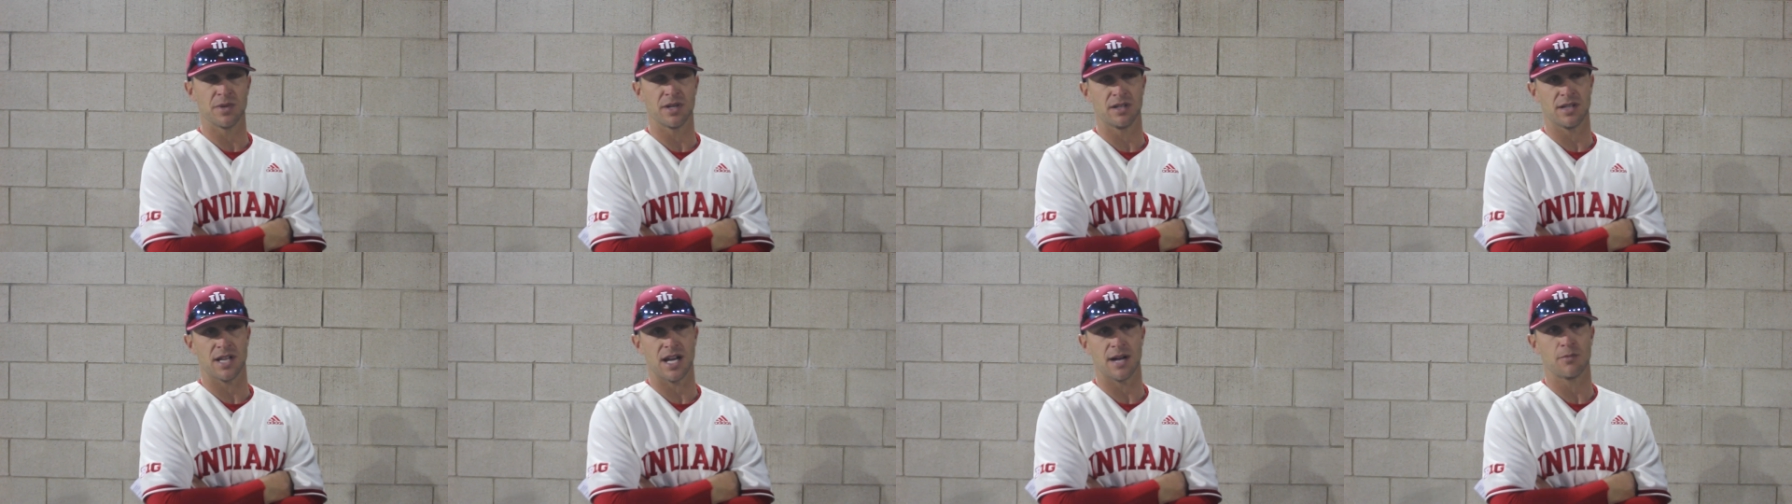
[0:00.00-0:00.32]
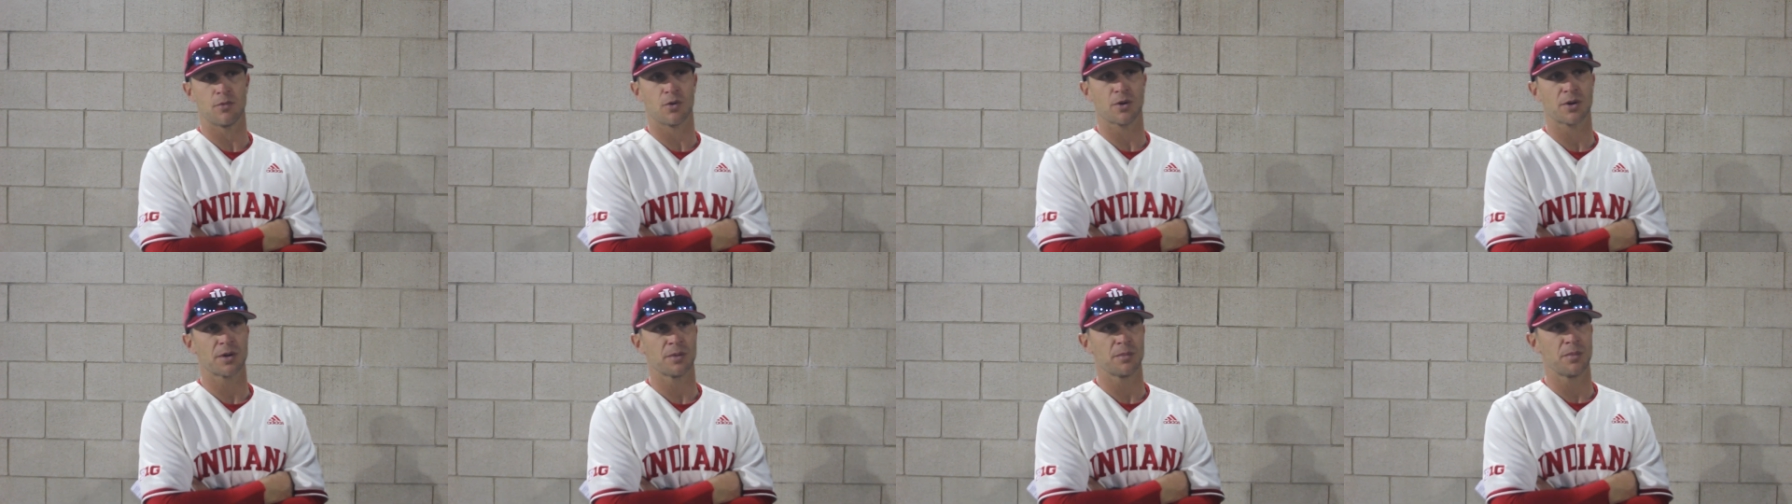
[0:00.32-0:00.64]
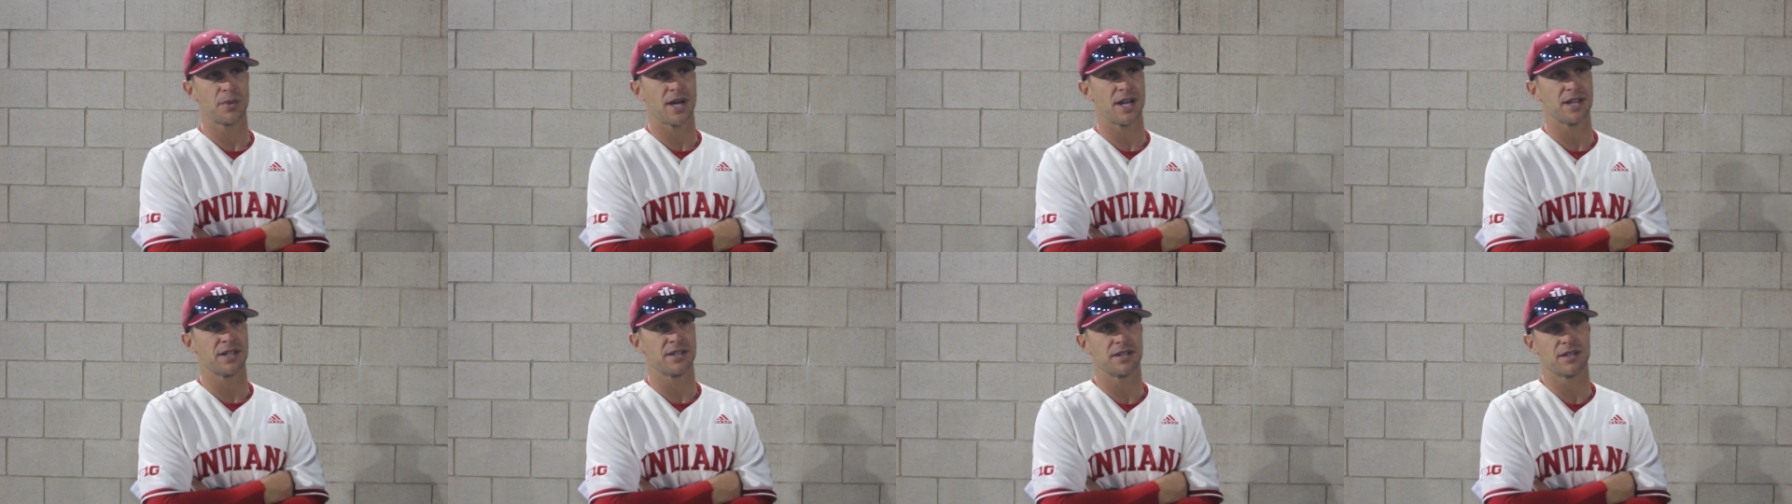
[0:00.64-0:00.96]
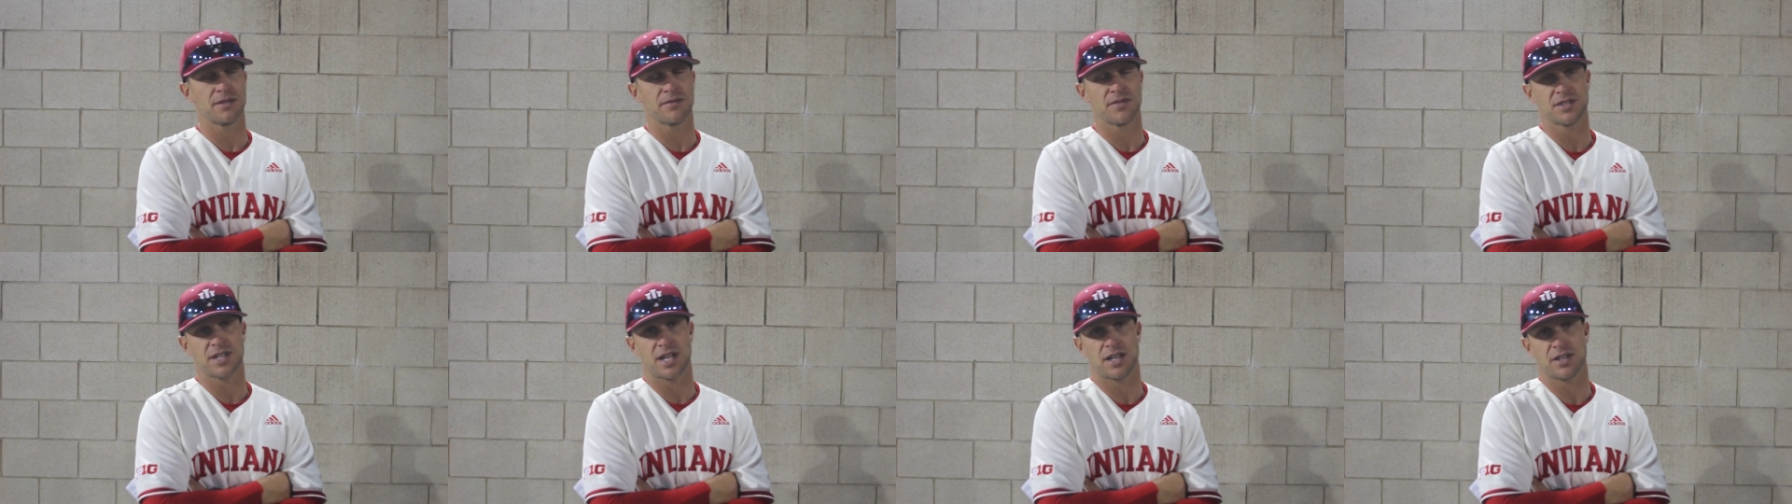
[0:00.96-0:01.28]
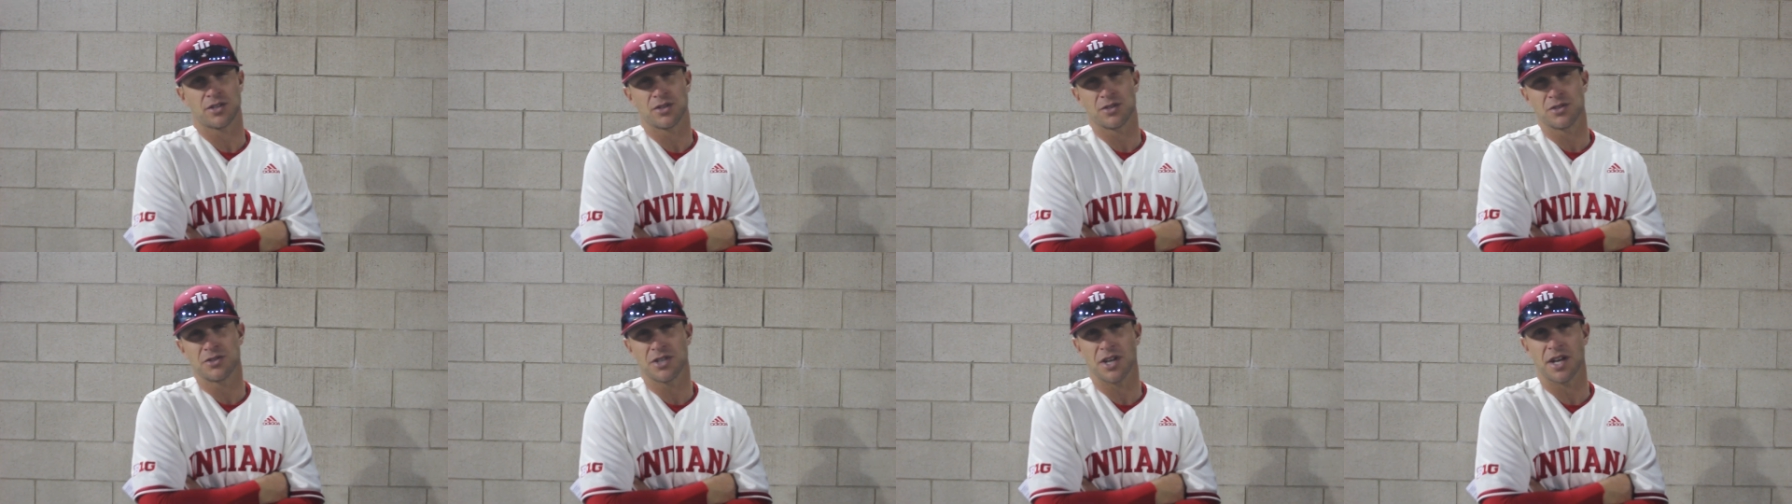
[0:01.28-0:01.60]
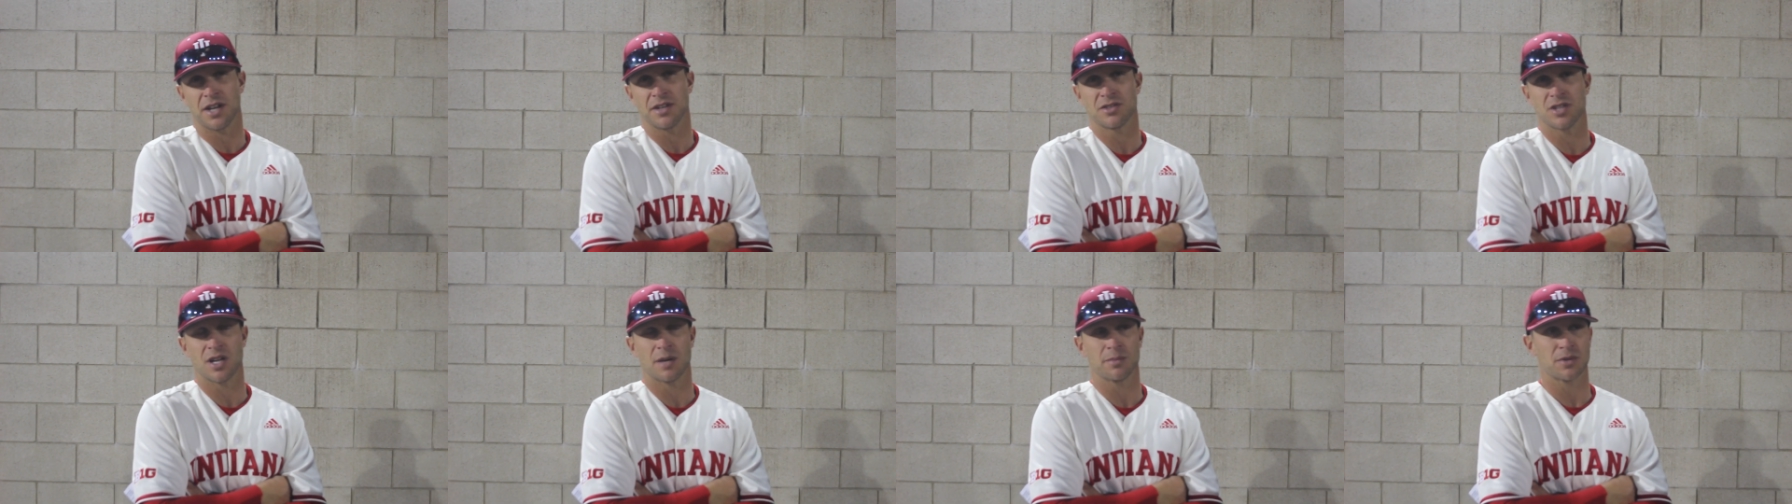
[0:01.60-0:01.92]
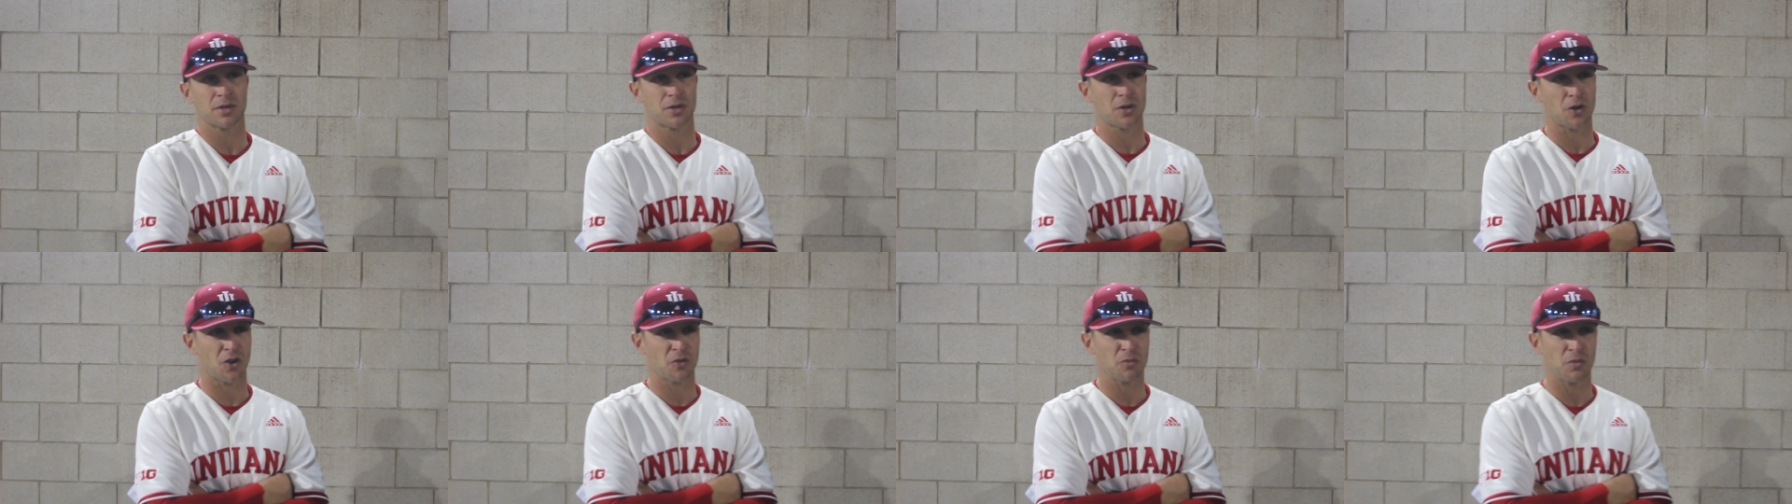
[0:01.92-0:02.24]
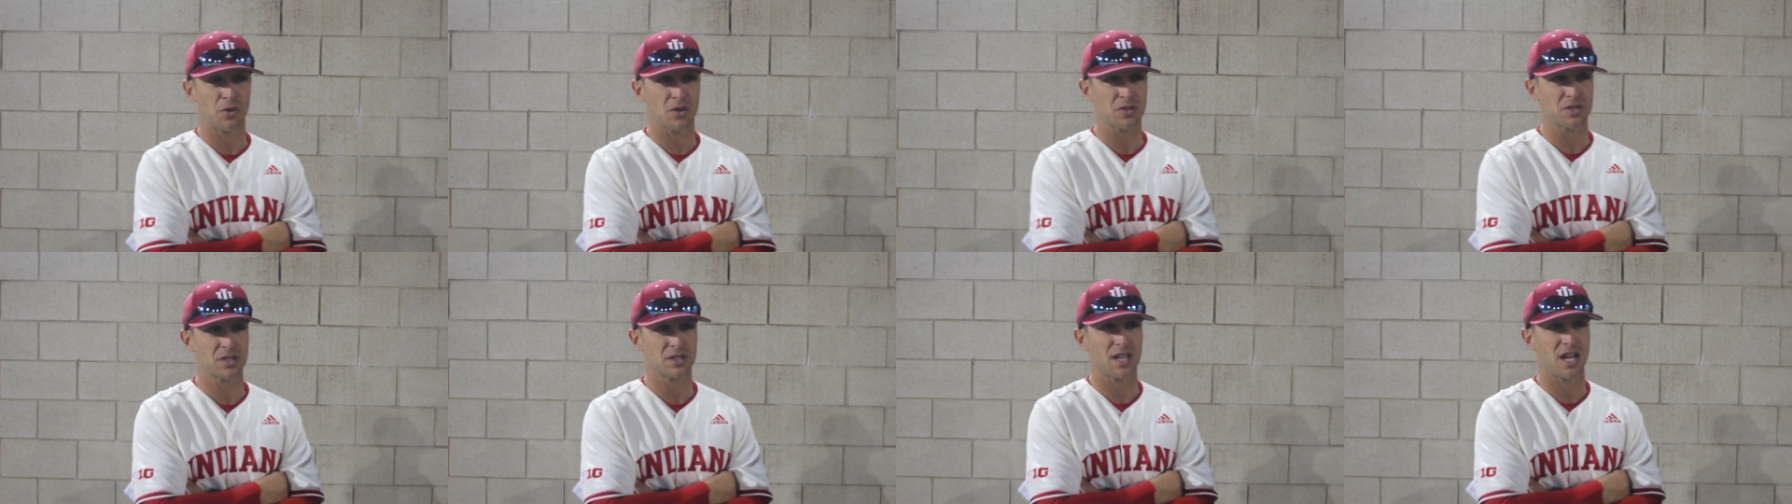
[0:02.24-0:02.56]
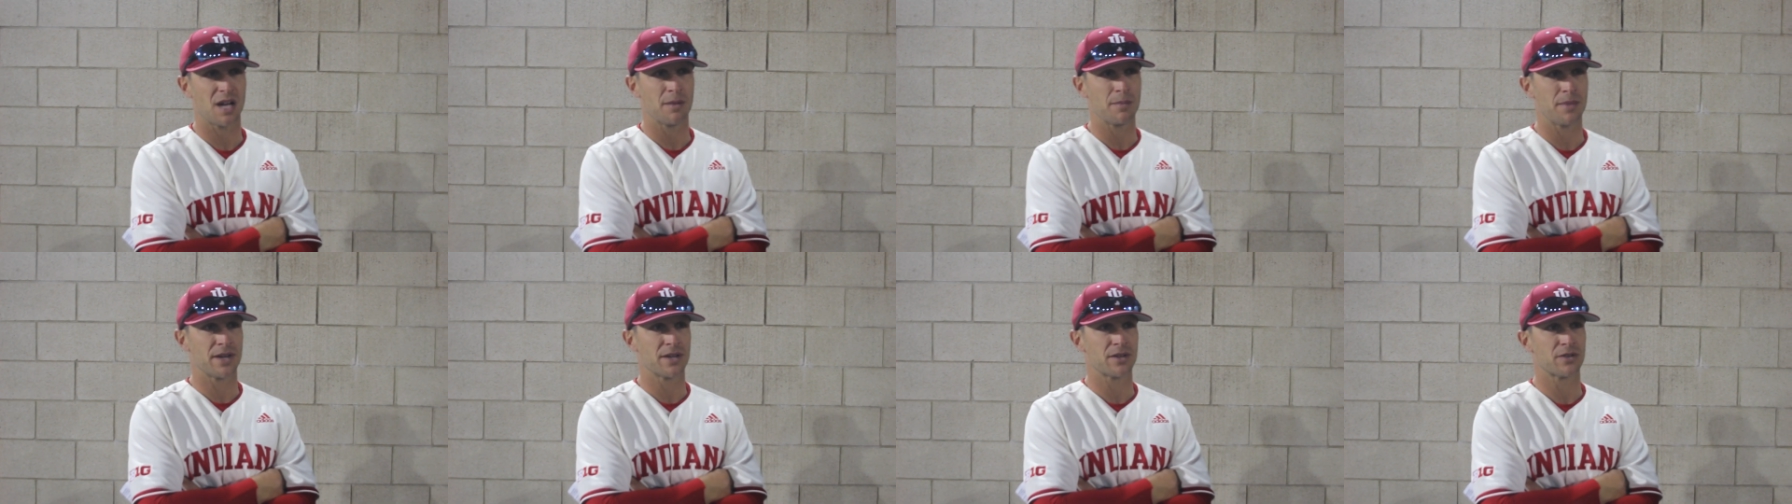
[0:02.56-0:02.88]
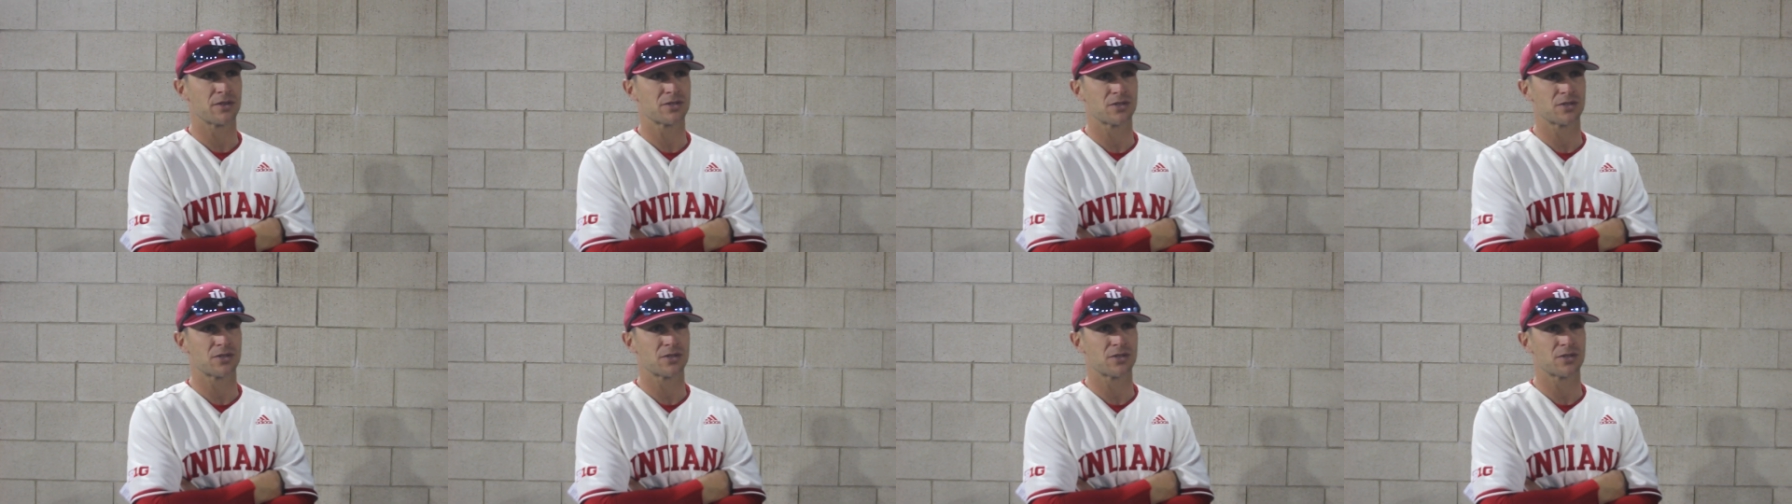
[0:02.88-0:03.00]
been a lot more competitive. He's got a good changeup. The curveball's a lot better.